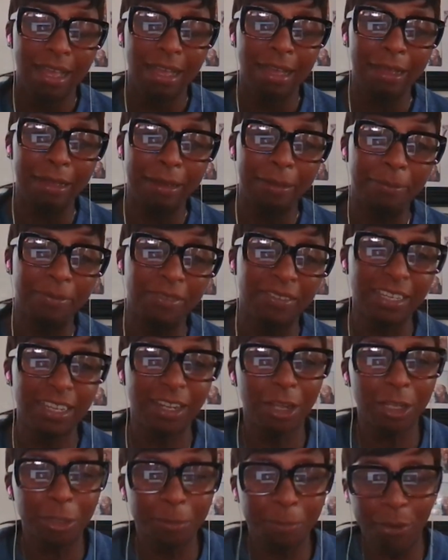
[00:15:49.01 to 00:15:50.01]
So,
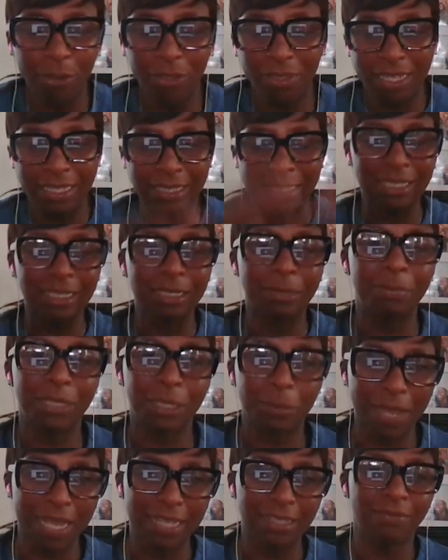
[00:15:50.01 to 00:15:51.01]
you put things into
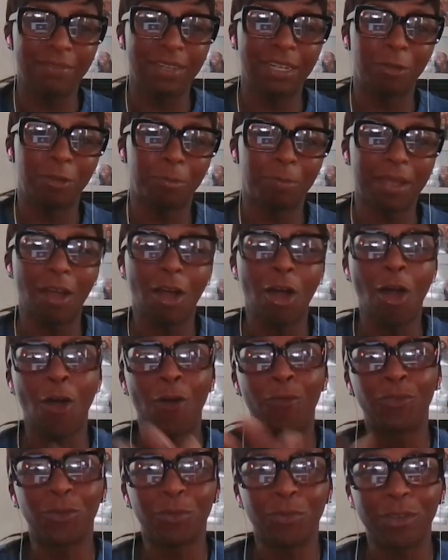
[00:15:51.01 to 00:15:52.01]
perspective a little bit
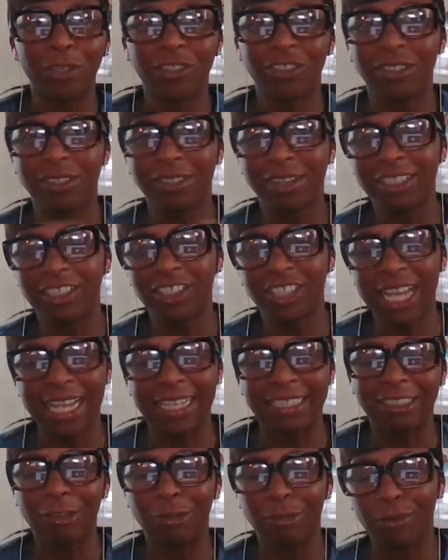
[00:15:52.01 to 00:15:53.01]
afterwards. You
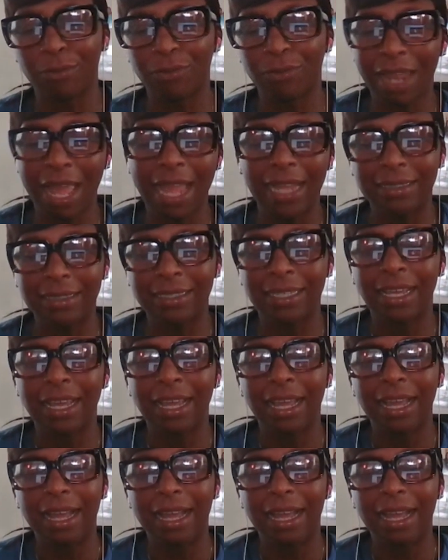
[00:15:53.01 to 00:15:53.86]
digest, you reflect.